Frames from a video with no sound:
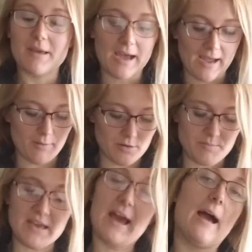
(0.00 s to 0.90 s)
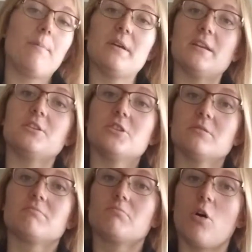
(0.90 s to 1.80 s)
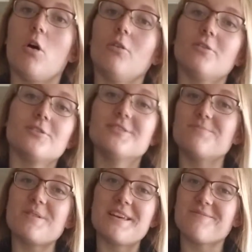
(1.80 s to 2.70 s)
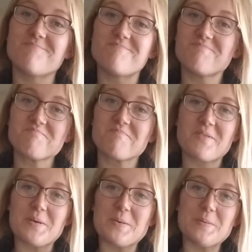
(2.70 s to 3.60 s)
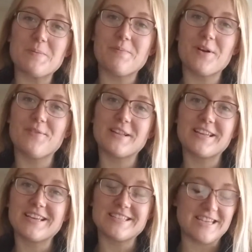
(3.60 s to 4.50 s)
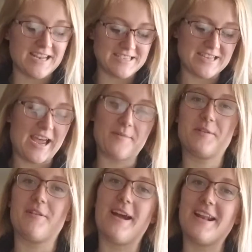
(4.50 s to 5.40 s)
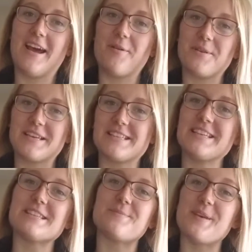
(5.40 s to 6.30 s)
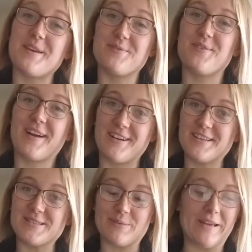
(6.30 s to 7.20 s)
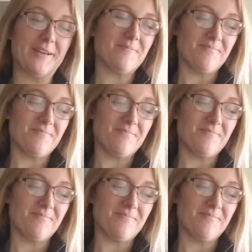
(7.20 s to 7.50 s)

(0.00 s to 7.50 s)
I would be happy to just hold and be perfectly content and happy right now because he's being very sweet.